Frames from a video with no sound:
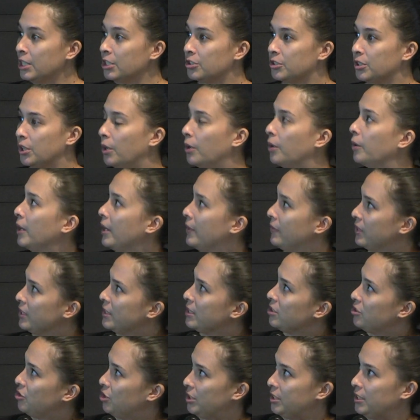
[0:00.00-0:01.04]
So, and
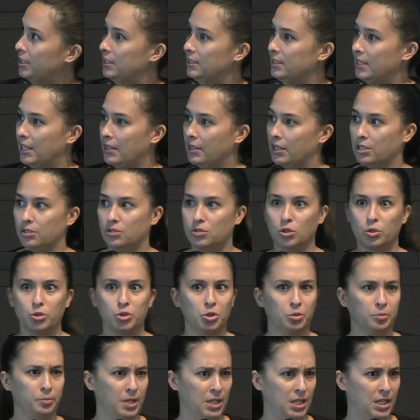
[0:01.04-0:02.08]
this is just to say that
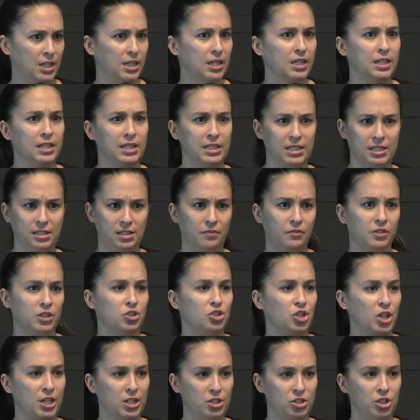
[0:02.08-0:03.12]
social media is even
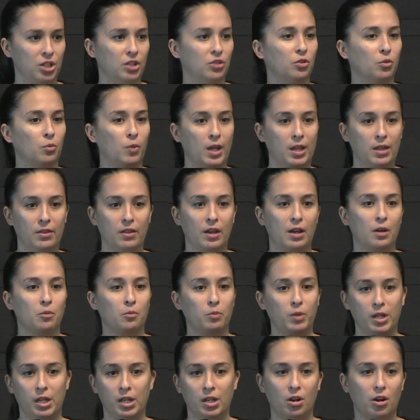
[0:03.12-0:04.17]
changing the way
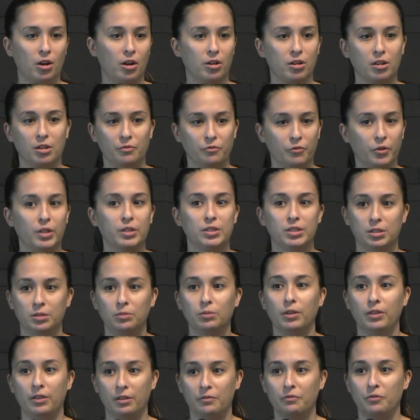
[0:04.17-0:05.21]
that we are confronted
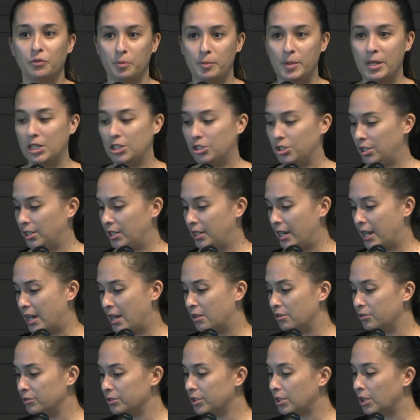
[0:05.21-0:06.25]
with information
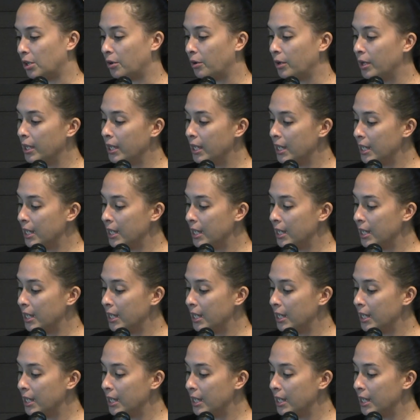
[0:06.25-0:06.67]
now. So